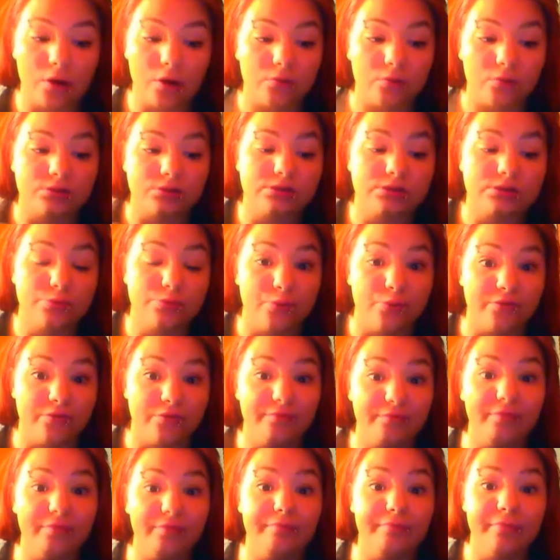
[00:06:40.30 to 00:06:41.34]
which was
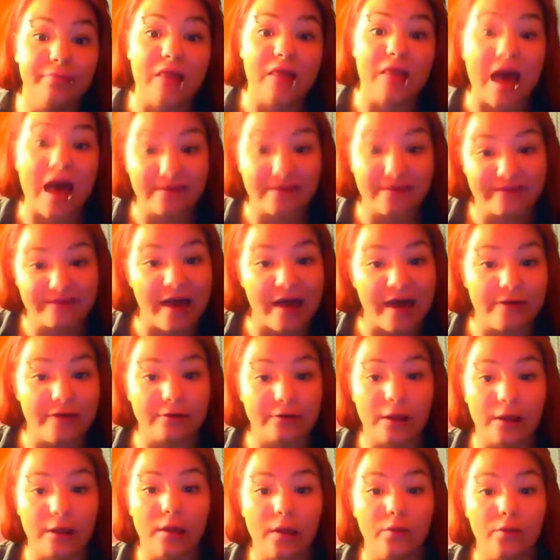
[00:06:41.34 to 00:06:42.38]
last
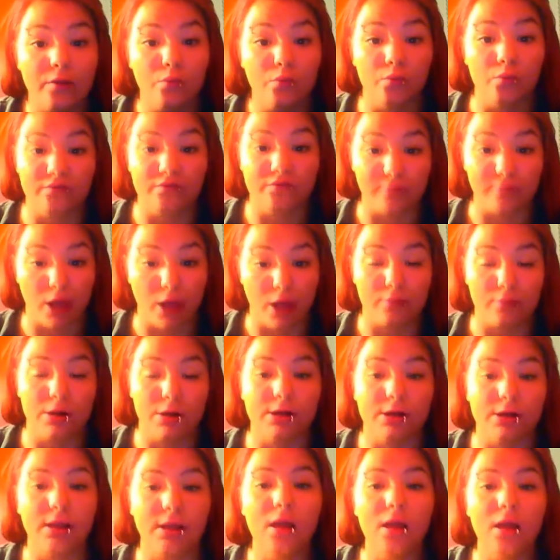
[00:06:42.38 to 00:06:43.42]
Saturday, was Block
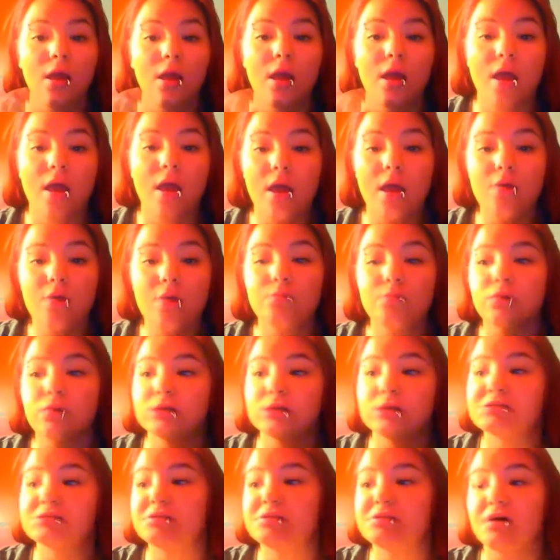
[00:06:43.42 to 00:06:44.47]
Party. It
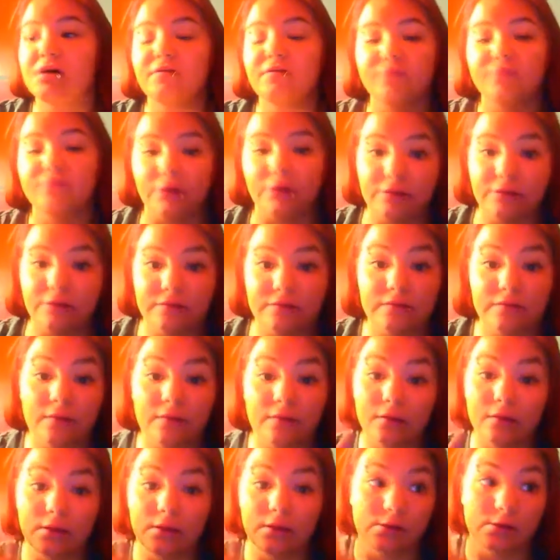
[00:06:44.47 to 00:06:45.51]
was the funnest
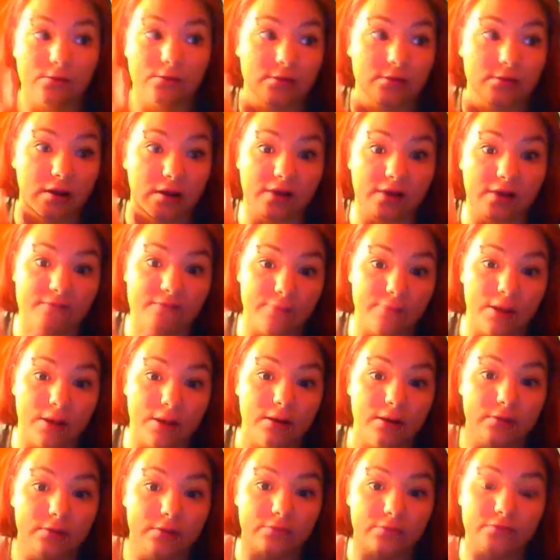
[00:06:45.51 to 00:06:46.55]
year that I've
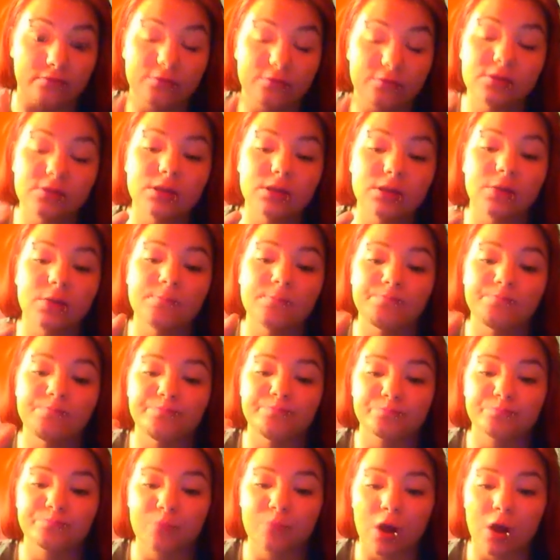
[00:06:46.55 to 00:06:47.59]
been. It was really
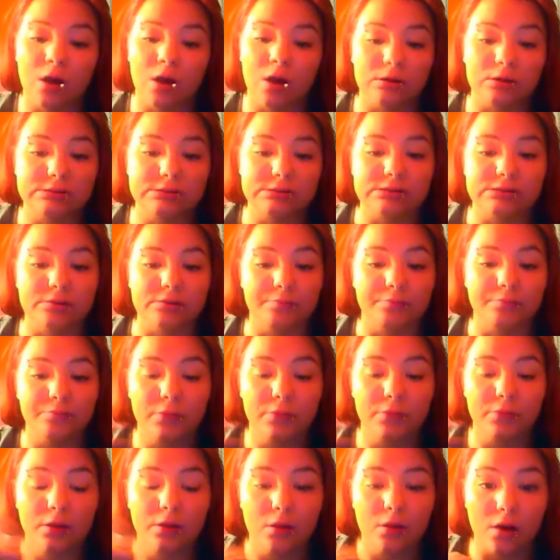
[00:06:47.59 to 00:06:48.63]
awesome.
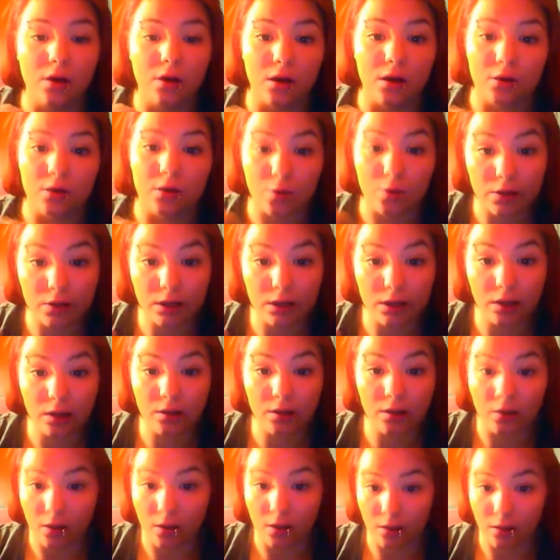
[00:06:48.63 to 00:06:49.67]

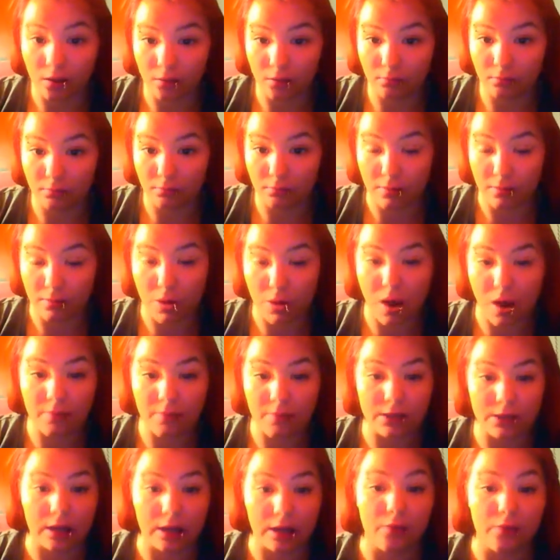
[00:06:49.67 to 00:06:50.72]
Courtney, my mom,
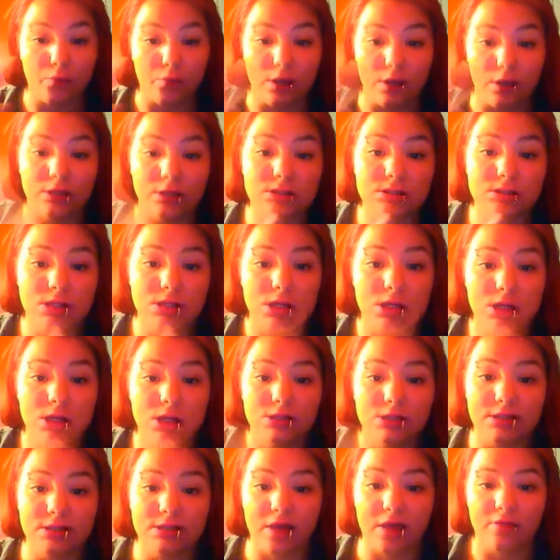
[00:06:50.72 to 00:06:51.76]
and I went
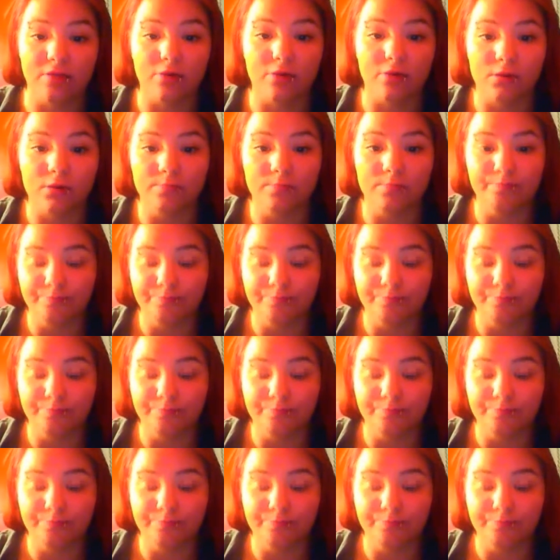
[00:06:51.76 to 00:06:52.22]
together.